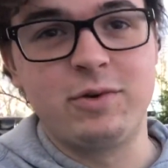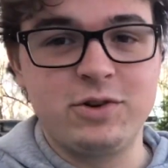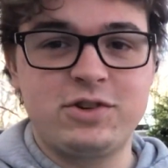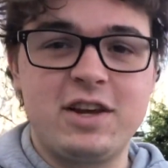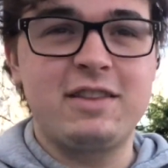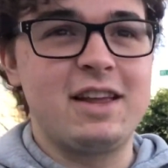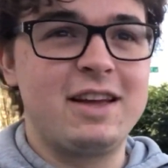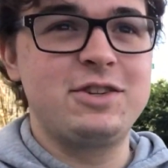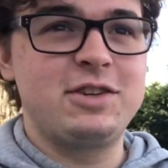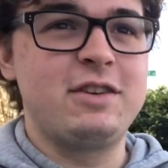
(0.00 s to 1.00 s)
When you shake the
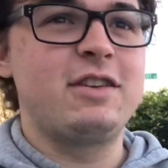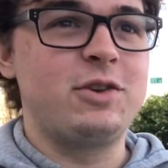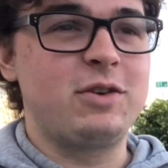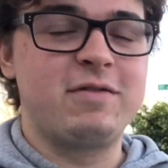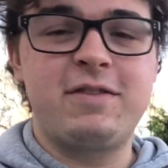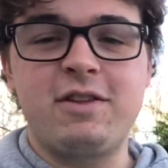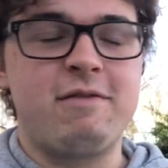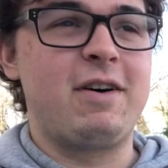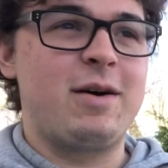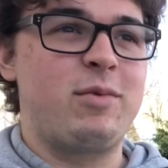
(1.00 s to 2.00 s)
engine, you can feel it
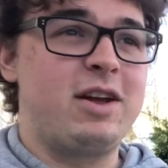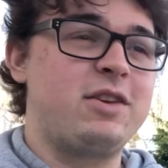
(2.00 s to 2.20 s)
vibrate,